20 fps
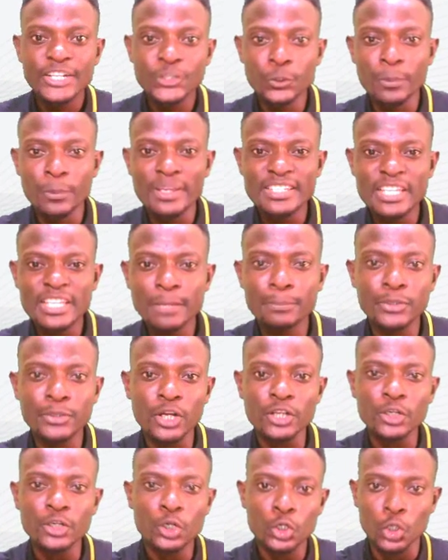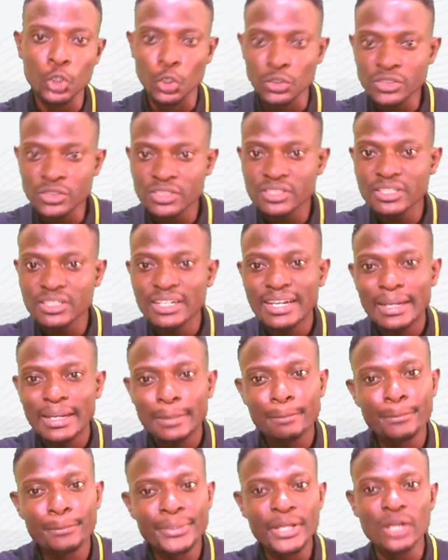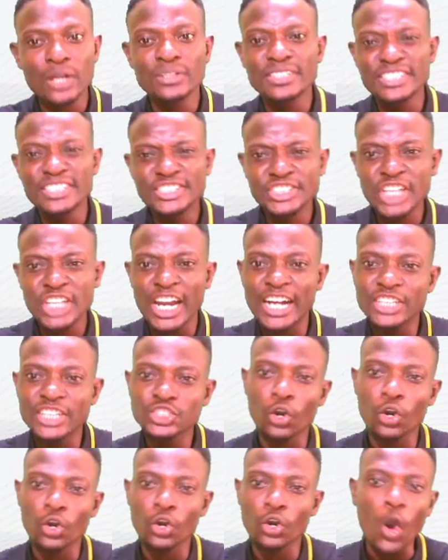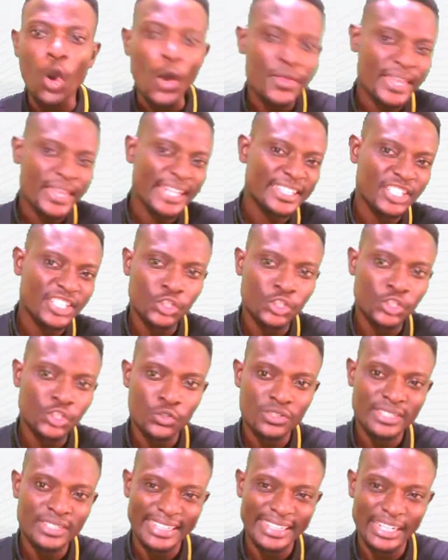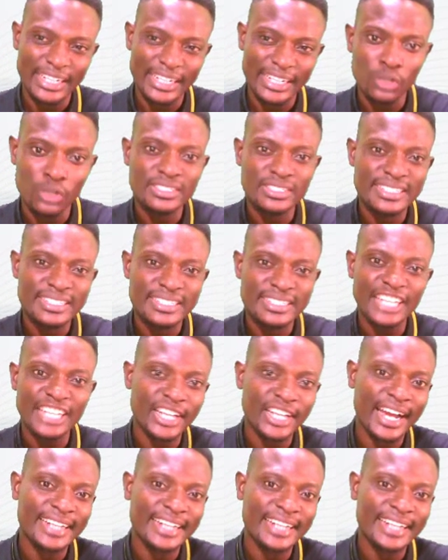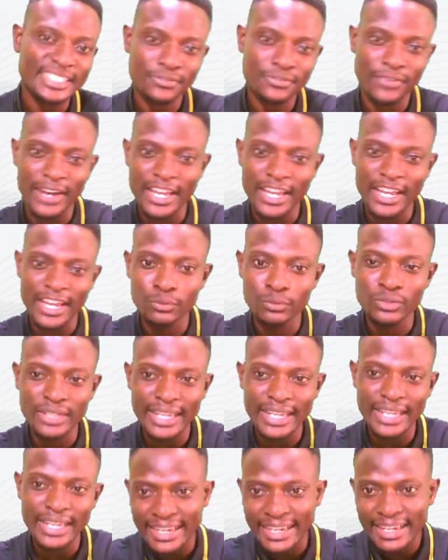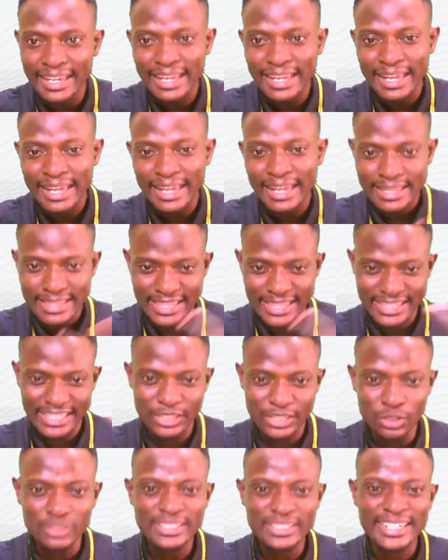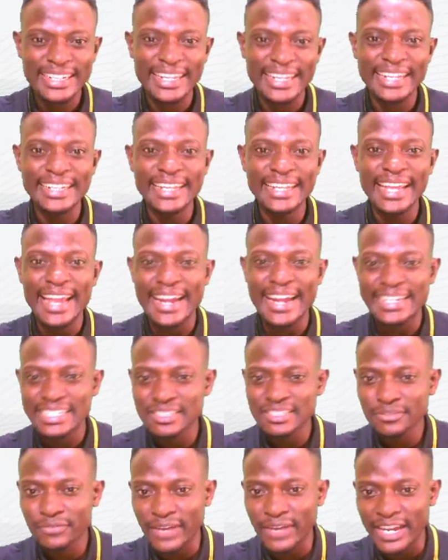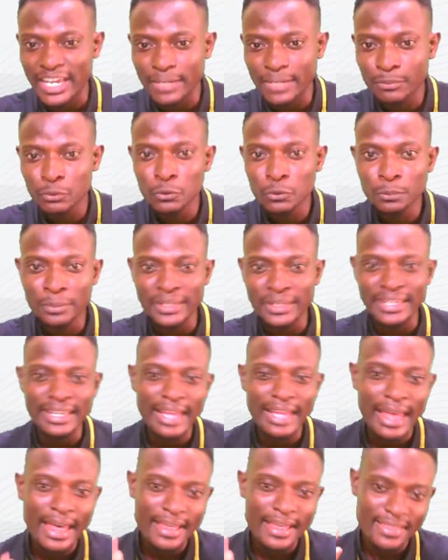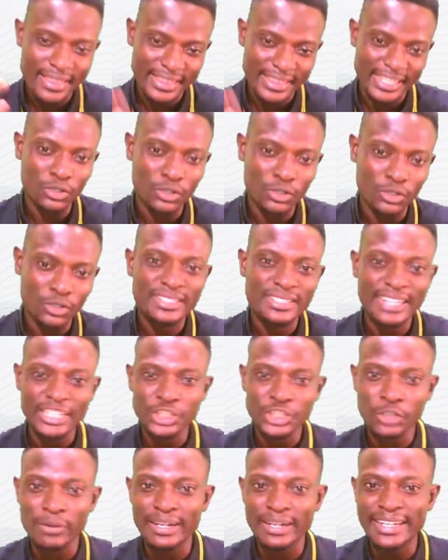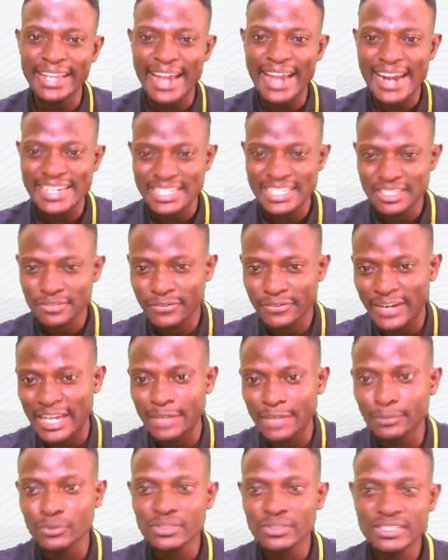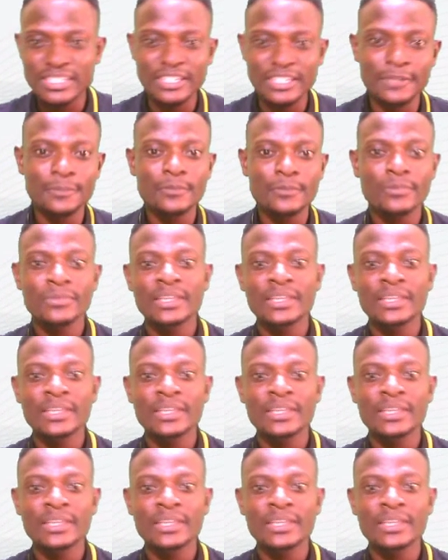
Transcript: You may see blood clots, blood discharge, or other tissues that are not identifiable. A. That are not clearly identifiable. B. That are not naturally identifiable. C.